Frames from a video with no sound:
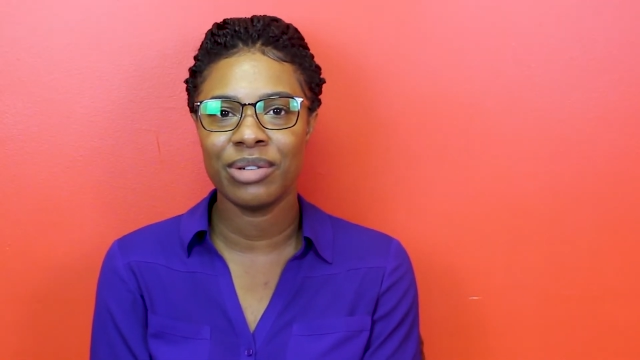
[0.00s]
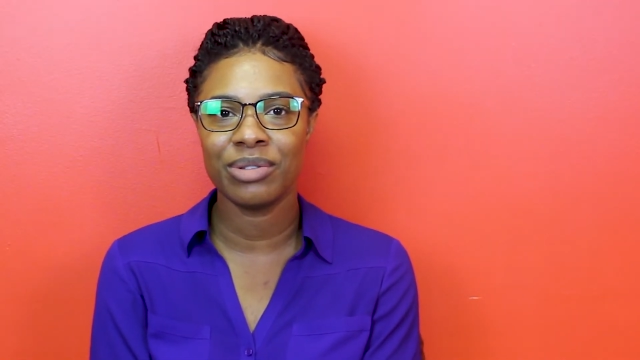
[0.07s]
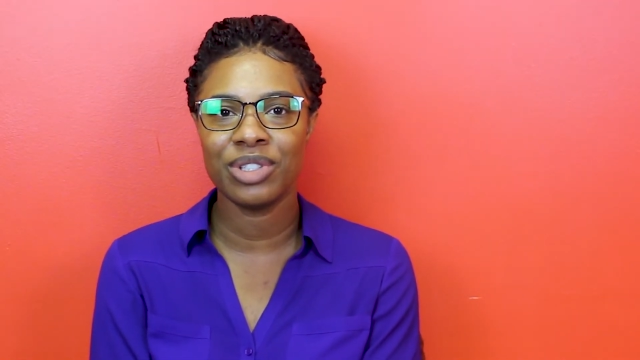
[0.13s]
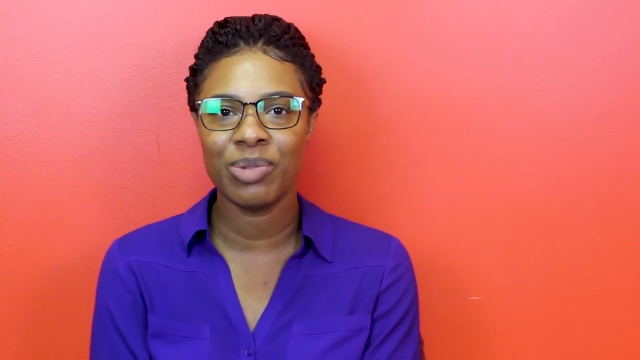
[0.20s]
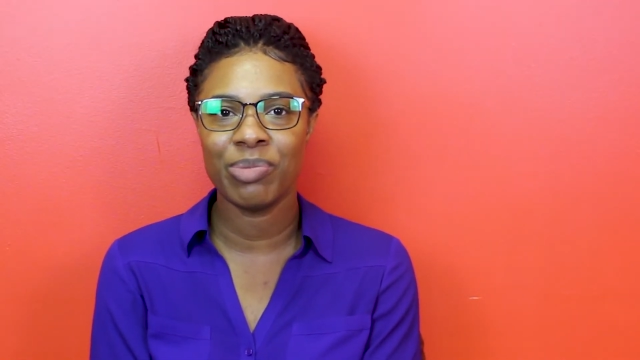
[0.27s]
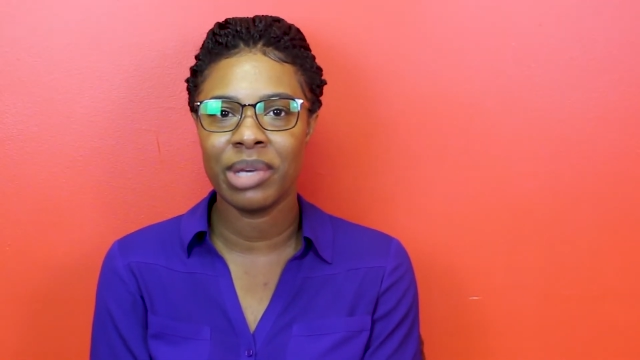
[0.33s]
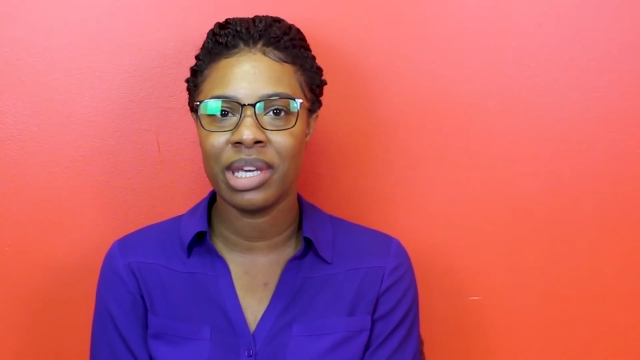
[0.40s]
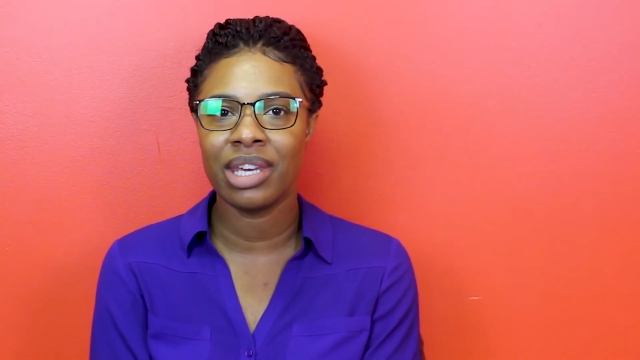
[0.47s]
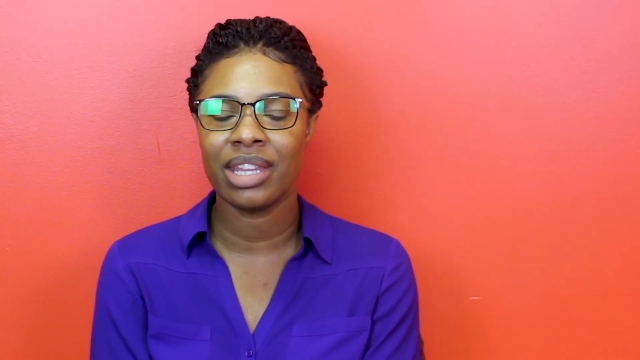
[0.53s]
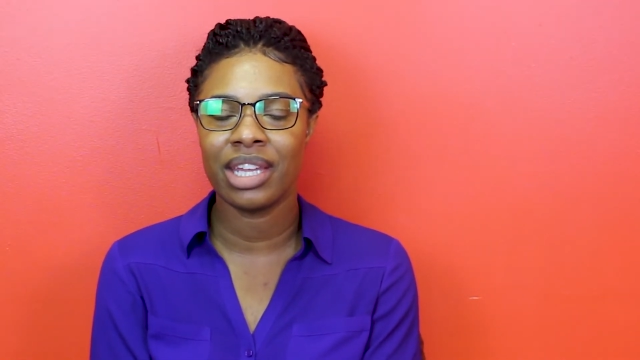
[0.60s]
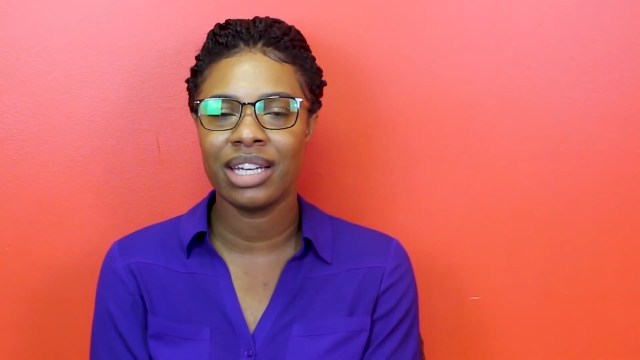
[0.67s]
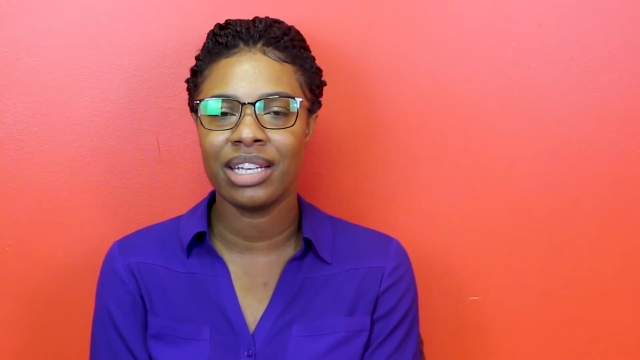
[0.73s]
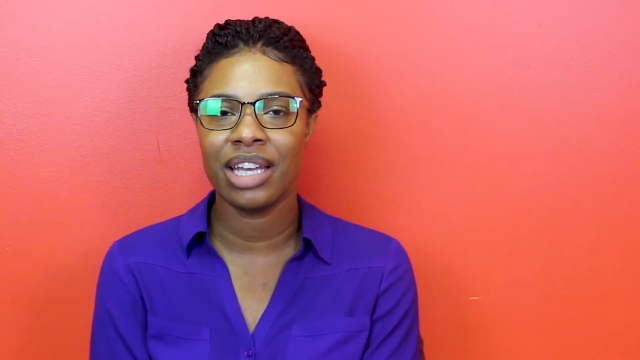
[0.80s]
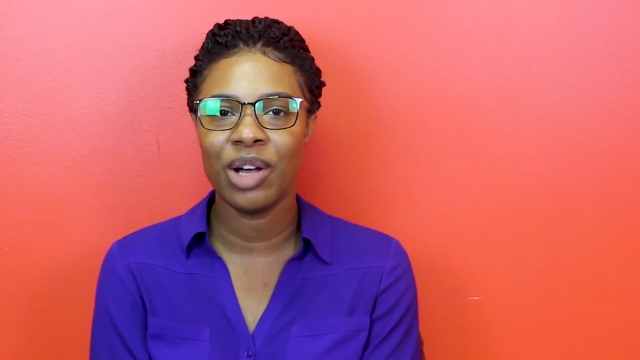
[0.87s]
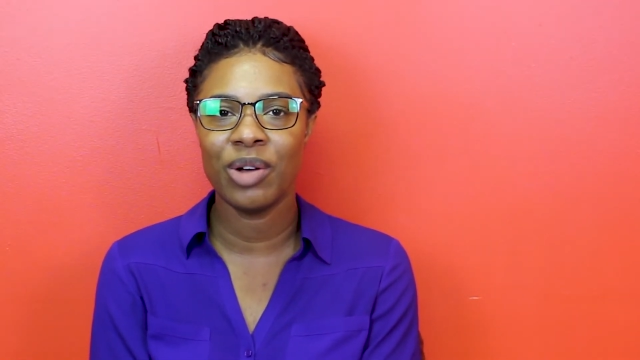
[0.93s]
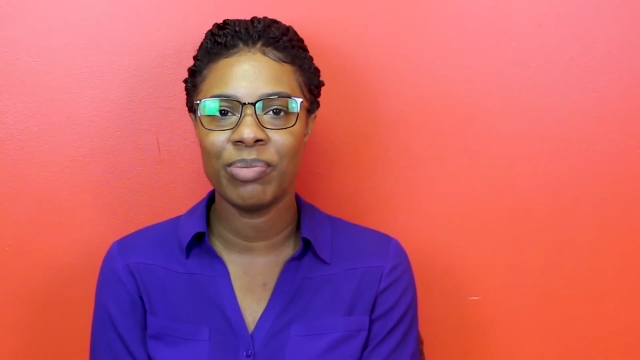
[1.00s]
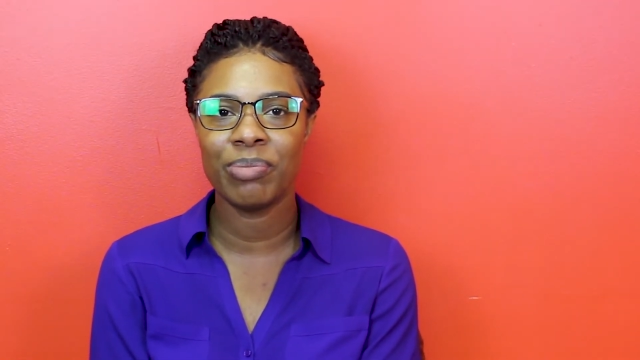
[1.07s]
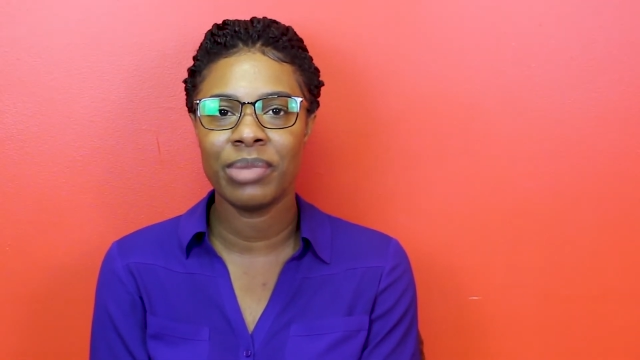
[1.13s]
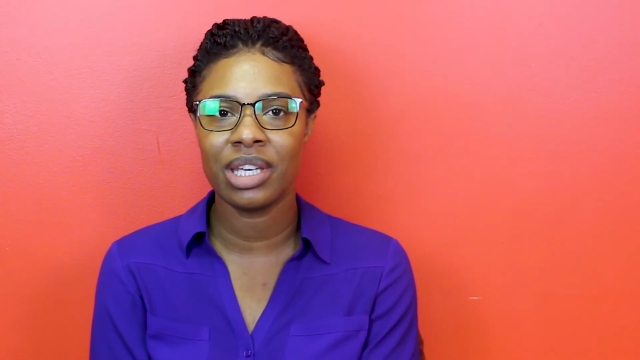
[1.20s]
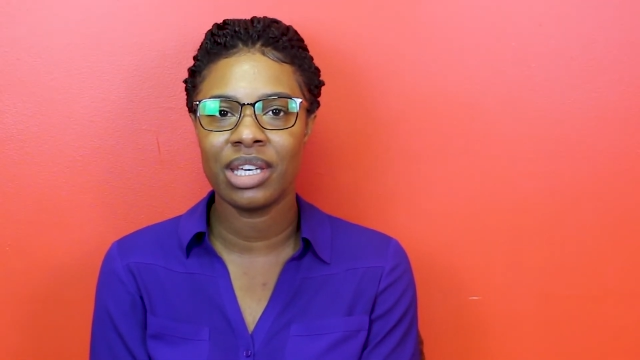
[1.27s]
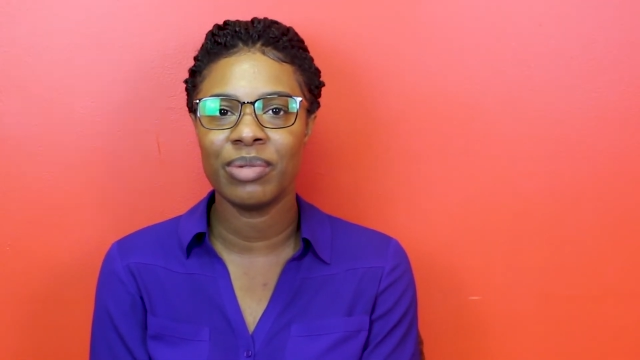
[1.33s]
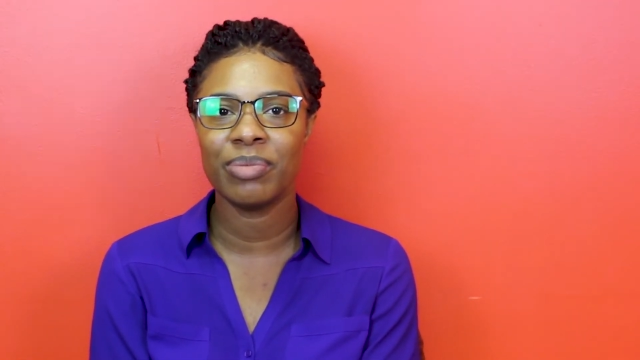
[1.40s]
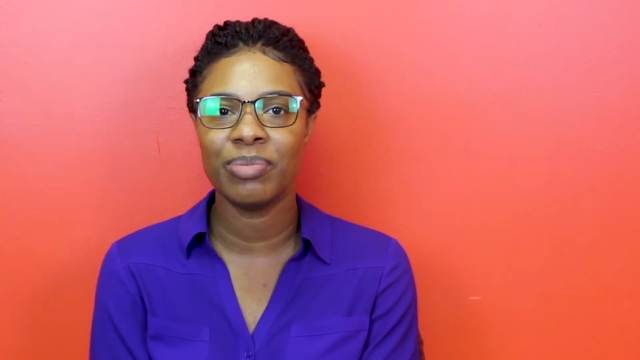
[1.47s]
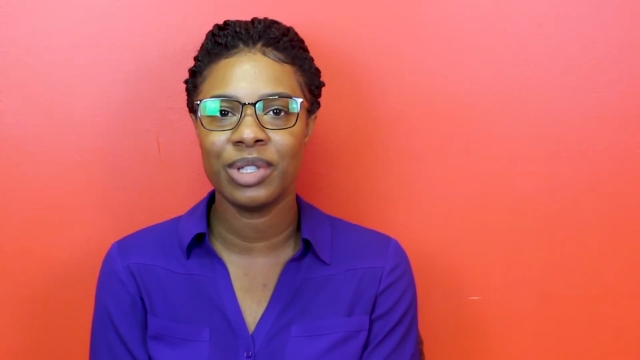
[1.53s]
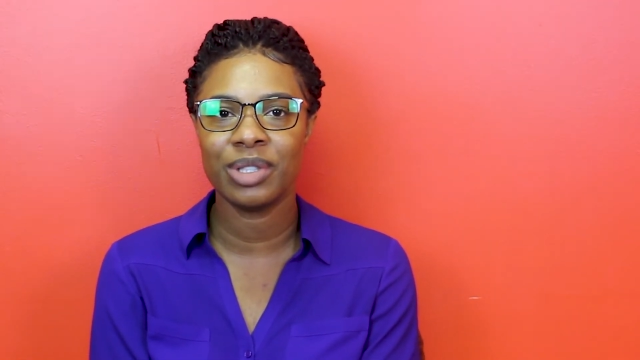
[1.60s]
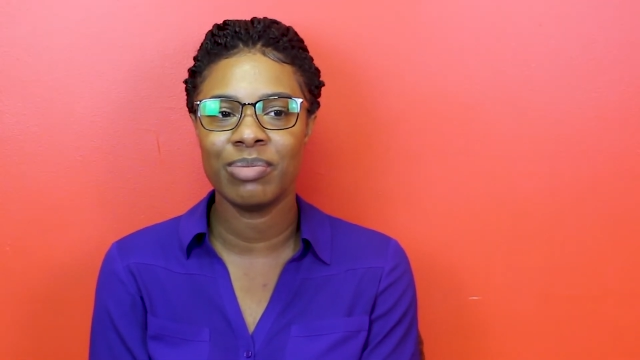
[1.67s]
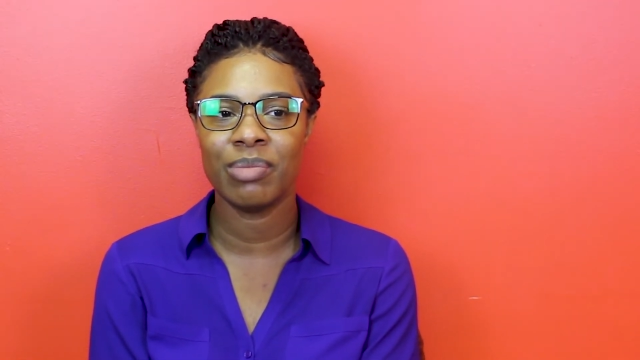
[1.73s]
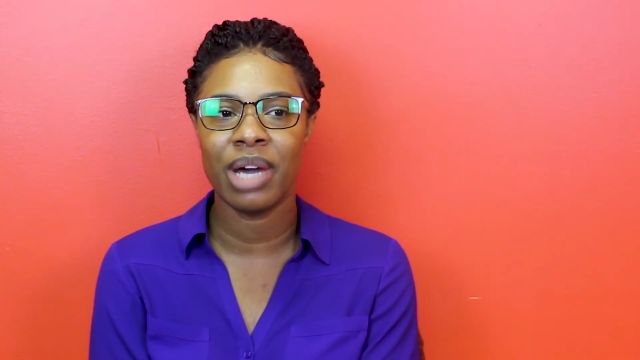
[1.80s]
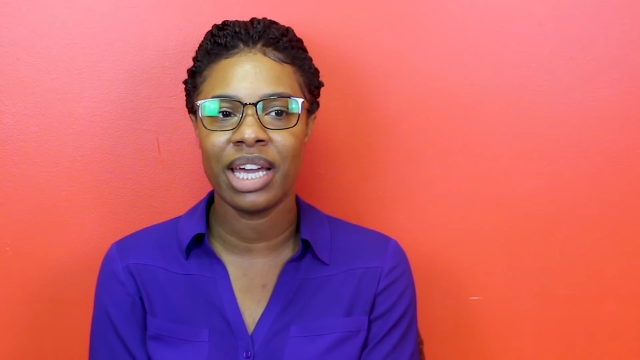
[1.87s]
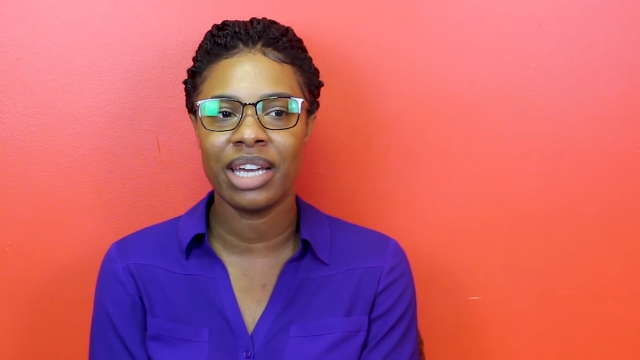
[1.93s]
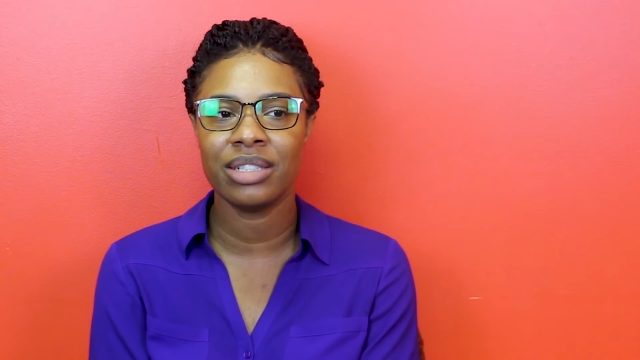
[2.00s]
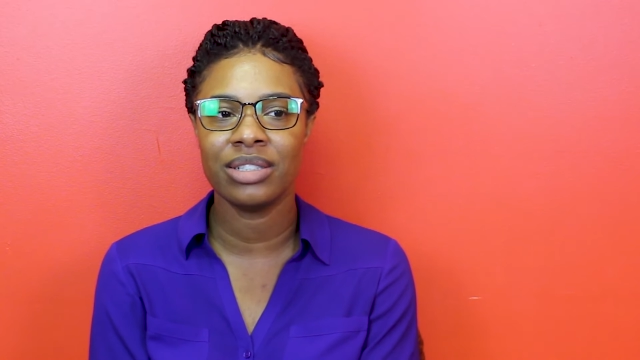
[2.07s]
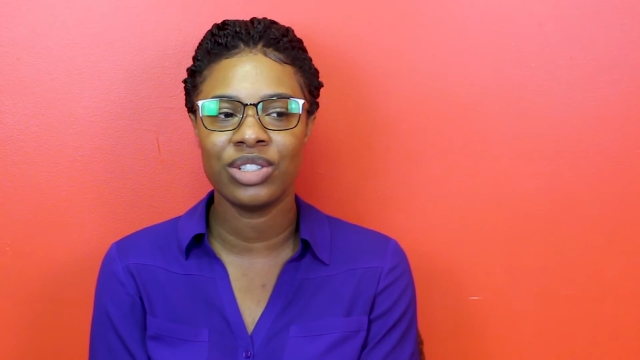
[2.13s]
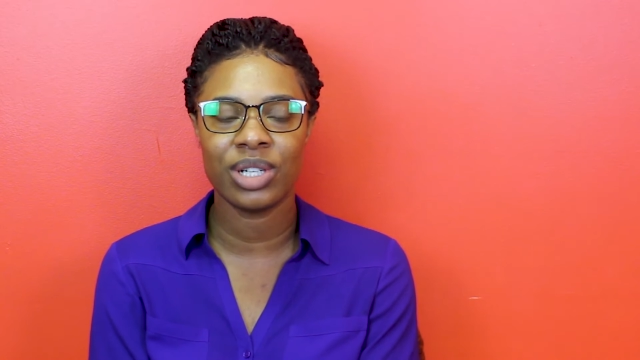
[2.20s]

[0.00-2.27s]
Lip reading: out to me that helped me put my